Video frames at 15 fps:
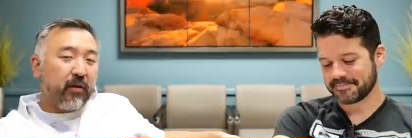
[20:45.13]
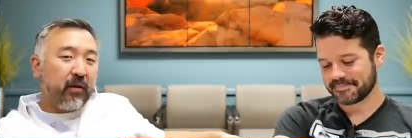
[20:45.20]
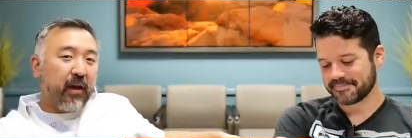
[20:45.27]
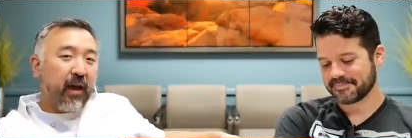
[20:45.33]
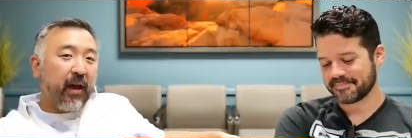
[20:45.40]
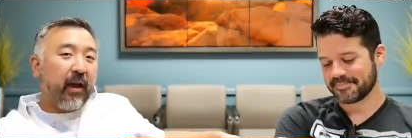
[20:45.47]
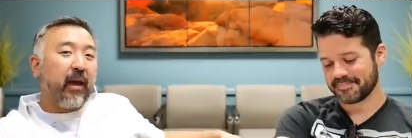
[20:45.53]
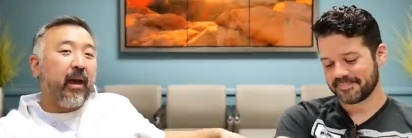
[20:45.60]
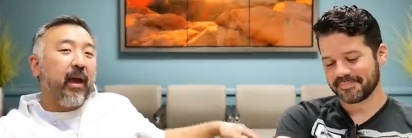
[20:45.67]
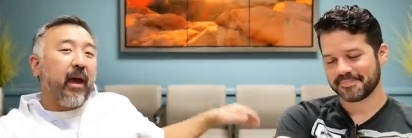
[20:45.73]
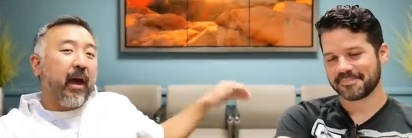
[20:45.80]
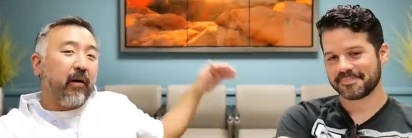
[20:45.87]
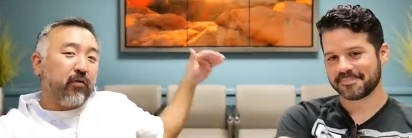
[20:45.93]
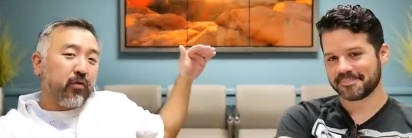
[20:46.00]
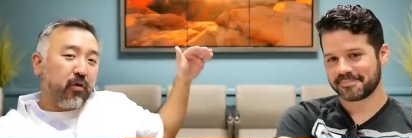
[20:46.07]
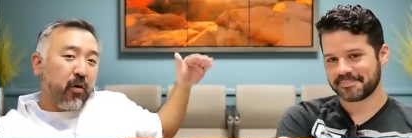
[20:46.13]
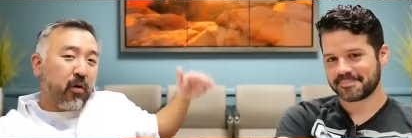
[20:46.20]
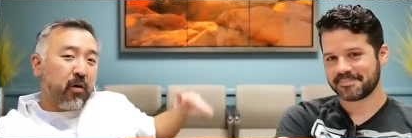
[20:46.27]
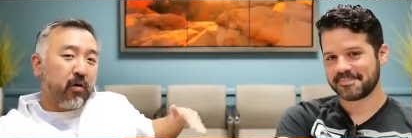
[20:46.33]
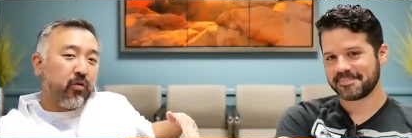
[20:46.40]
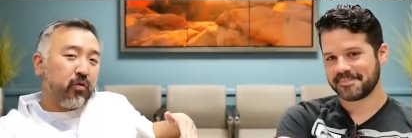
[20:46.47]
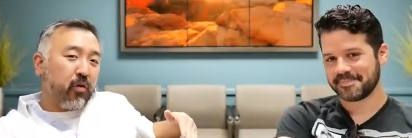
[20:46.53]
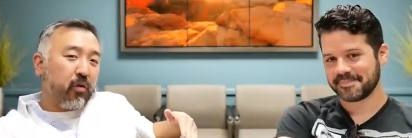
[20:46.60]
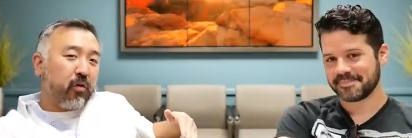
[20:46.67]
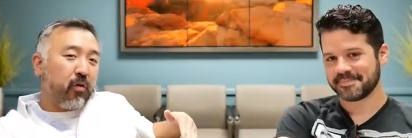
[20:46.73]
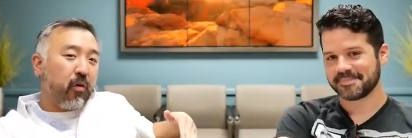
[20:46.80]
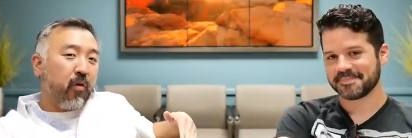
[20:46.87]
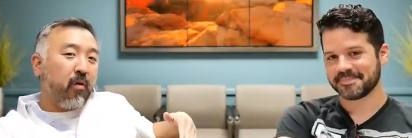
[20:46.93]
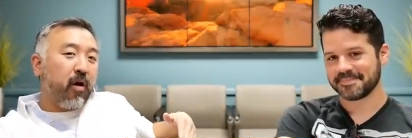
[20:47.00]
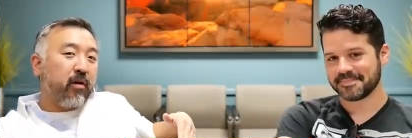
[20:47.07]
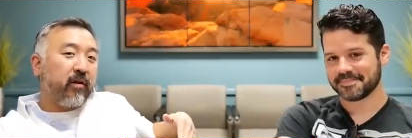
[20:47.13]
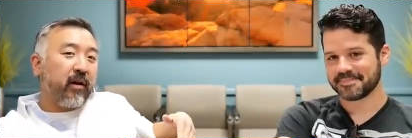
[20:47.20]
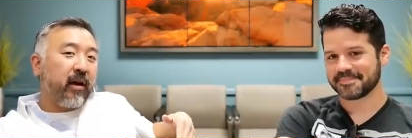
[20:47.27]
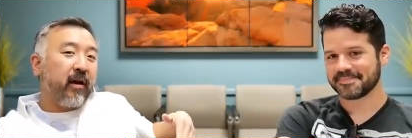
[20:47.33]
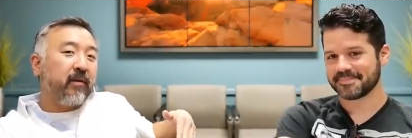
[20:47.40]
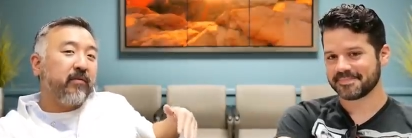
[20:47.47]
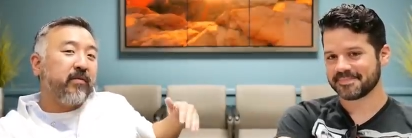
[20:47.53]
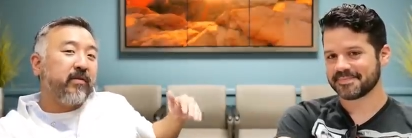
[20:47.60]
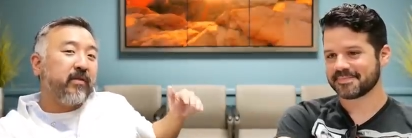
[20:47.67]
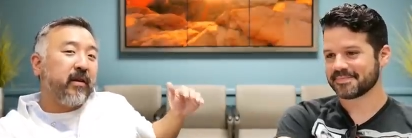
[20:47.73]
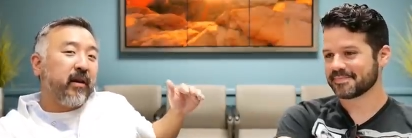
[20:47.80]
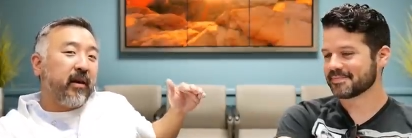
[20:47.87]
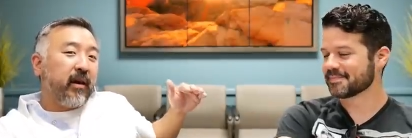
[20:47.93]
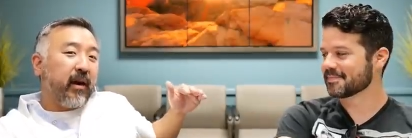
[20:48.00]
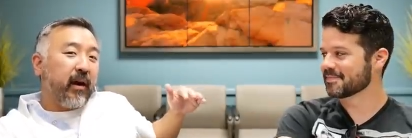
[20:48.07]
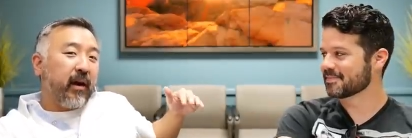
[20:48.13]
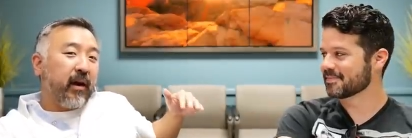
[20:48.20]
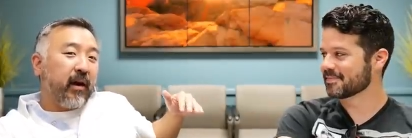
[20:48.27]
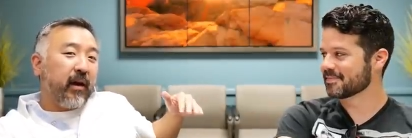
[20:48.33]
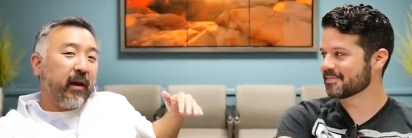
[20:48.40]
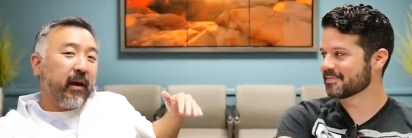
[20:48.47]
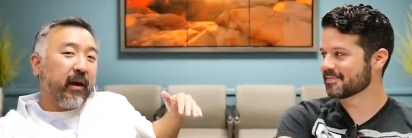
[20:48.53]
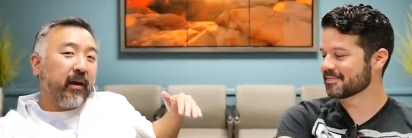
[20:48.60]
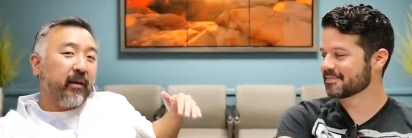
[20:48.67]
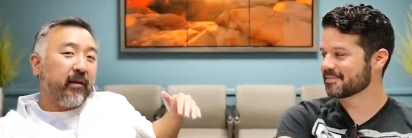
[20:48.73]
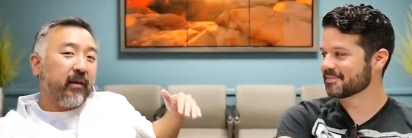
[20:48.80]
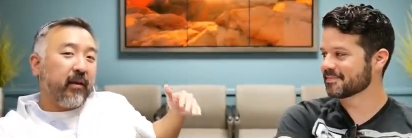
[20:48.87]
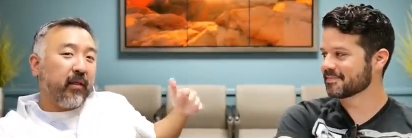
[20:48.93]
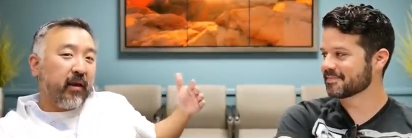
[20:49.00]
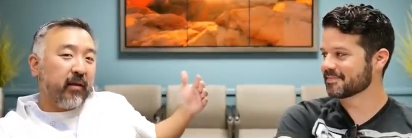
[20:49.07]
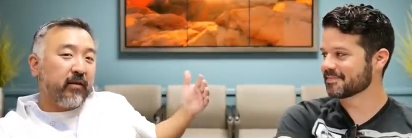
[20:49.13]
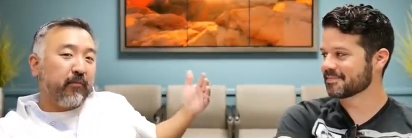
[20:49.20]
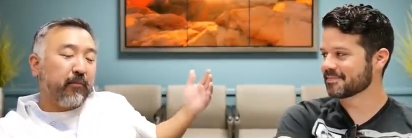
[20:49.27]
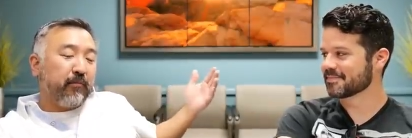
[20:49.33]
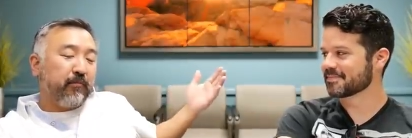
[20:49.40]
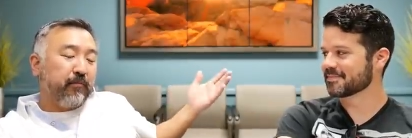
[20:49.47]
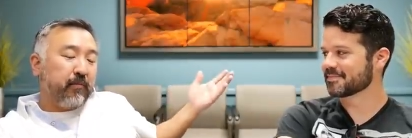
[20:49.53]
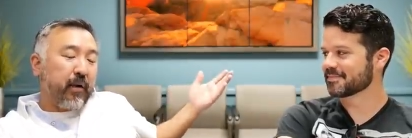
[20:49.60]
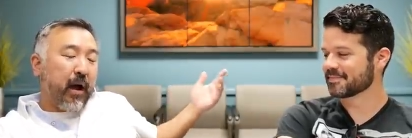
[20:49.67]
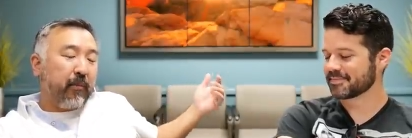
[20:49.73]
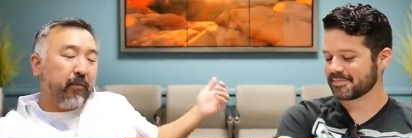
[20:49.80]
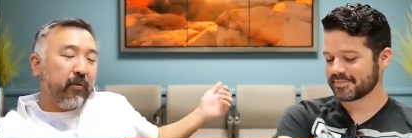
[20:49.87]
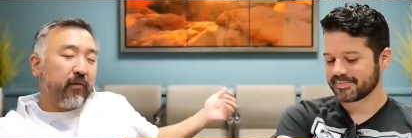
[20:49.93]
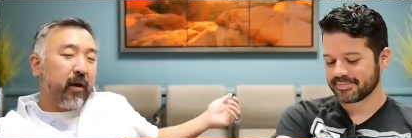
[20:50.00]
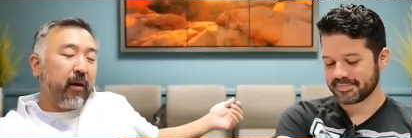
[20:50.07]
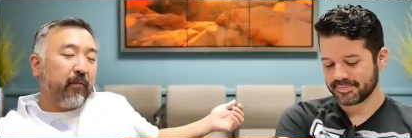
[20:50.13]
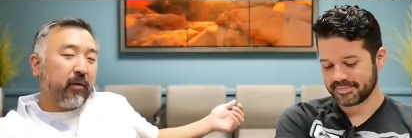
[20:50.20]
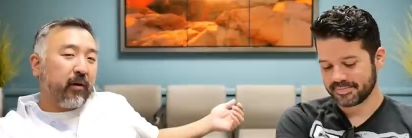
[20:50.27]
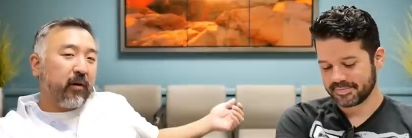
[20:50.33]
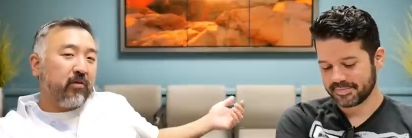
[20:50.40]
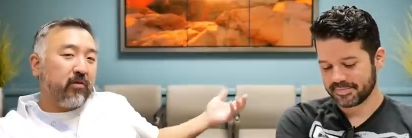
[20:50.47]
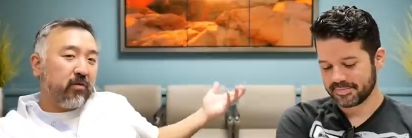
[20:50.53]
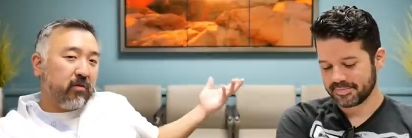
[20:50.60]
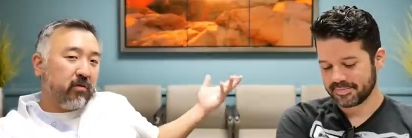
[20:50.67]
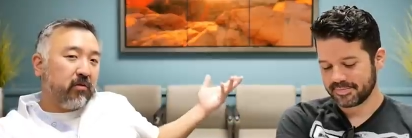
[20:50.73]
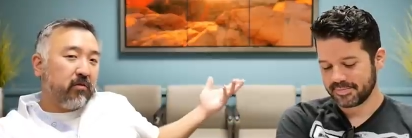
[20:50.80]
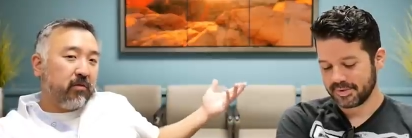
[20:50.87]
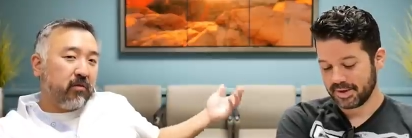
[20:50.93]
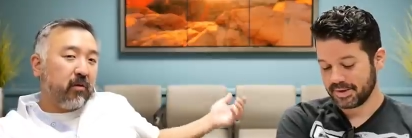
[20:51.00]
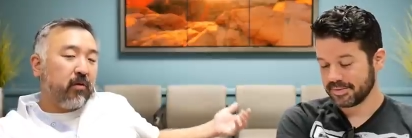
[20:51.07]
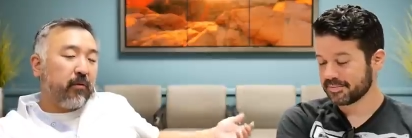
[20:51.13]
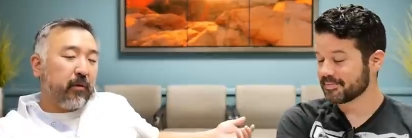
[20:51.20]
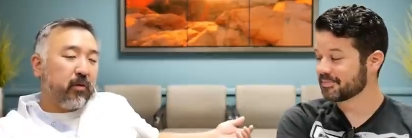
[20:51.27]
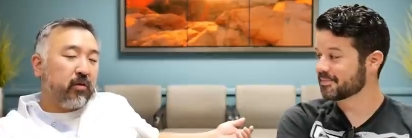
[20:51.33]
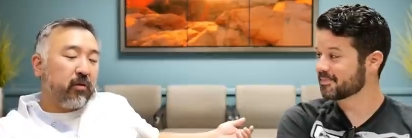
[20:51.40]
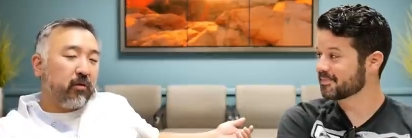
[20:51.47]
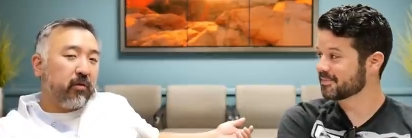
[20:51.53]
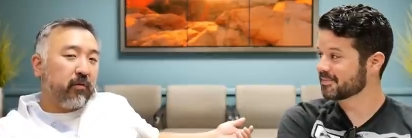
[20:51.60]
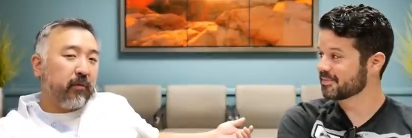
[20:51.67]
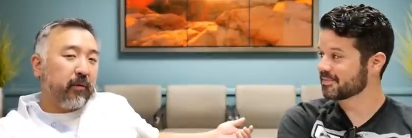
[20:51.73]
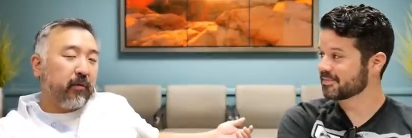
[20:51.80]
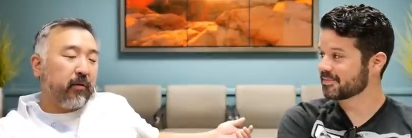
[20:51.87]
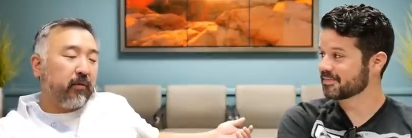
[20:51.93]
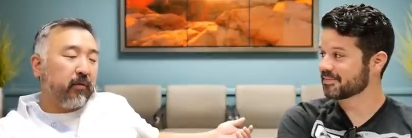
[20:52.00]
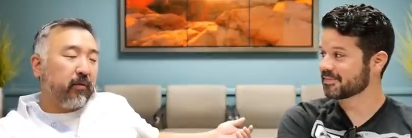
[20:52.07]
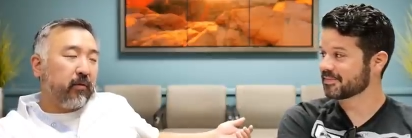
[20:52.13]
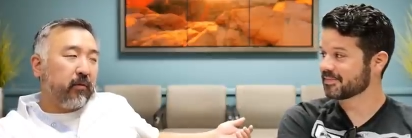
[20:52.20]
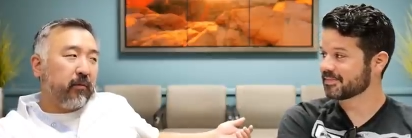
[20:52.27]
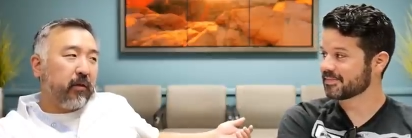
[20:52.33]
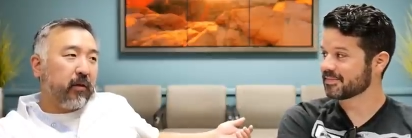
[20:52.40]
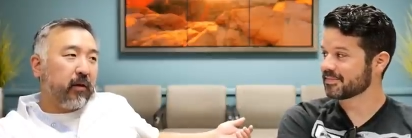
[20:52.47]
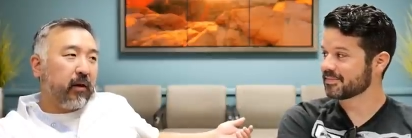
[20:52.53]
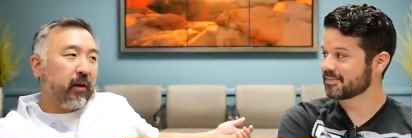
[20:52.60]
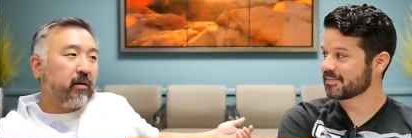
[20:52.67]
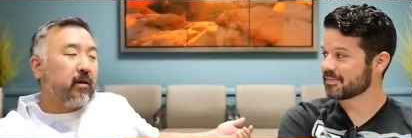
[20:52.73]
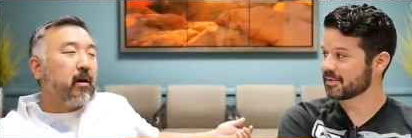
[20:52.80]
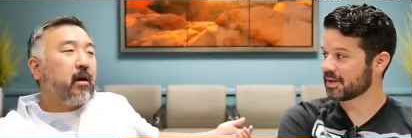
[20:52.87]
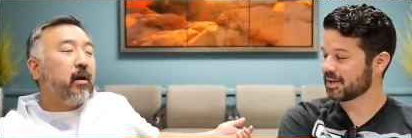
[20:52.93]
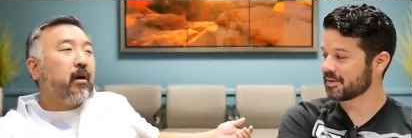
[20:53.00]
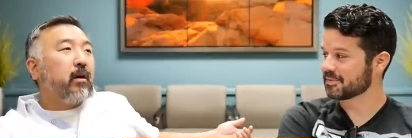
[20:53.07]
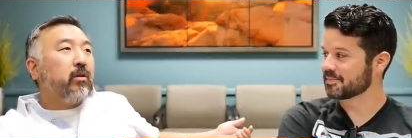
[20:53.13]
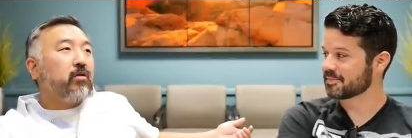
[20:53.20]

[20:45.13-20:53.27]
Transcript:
Speaker 1: a day have short, shorter OR times uh, and uh, less operative complications. Yeah. So it's been shown to be the, to be the case. Yeah.